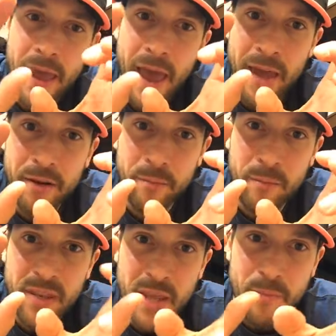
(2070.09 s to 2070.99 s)
and
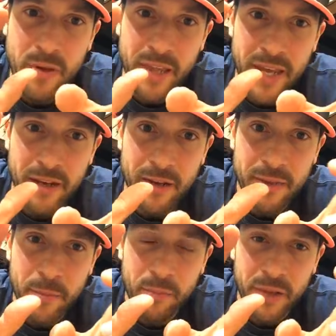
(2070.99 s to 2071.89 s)
manipulate
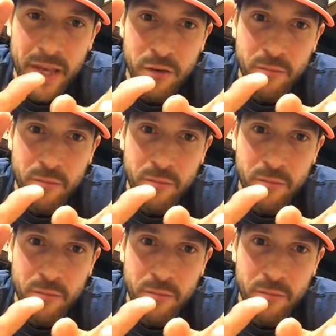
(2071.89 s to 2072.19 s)
the player's